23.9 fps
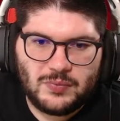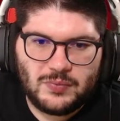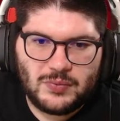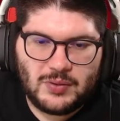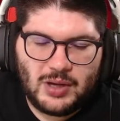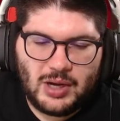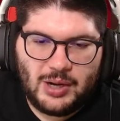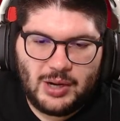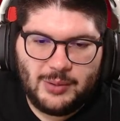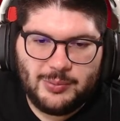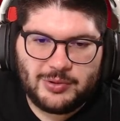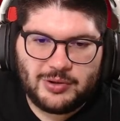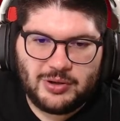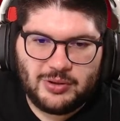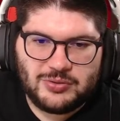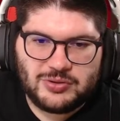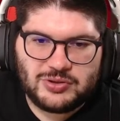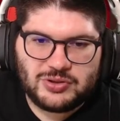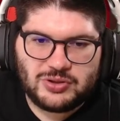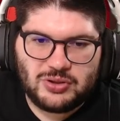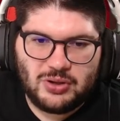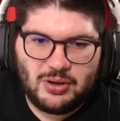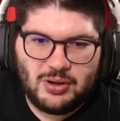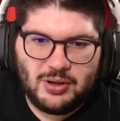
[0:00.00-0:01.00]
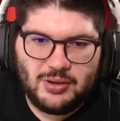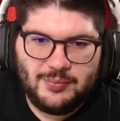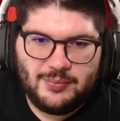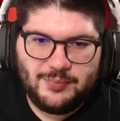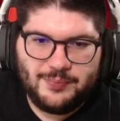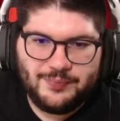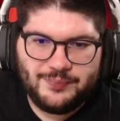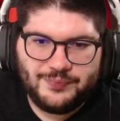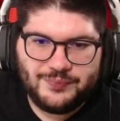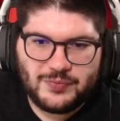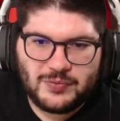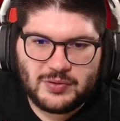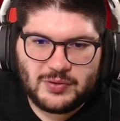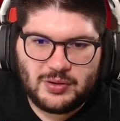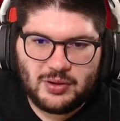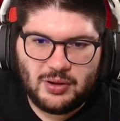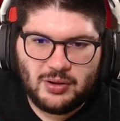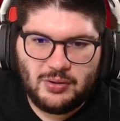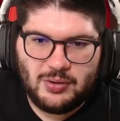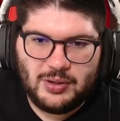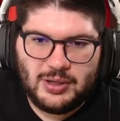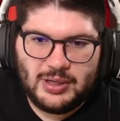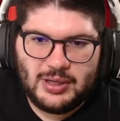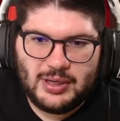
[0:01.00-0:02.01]
I would go Son,
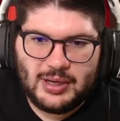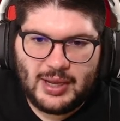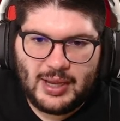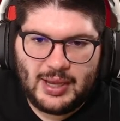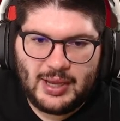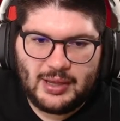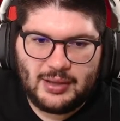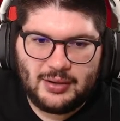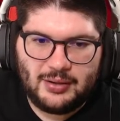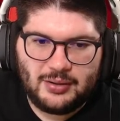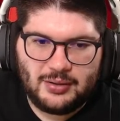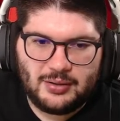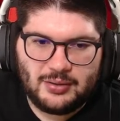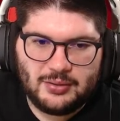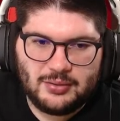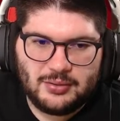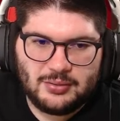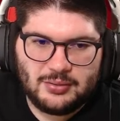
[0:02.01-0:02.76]
Coady, Ana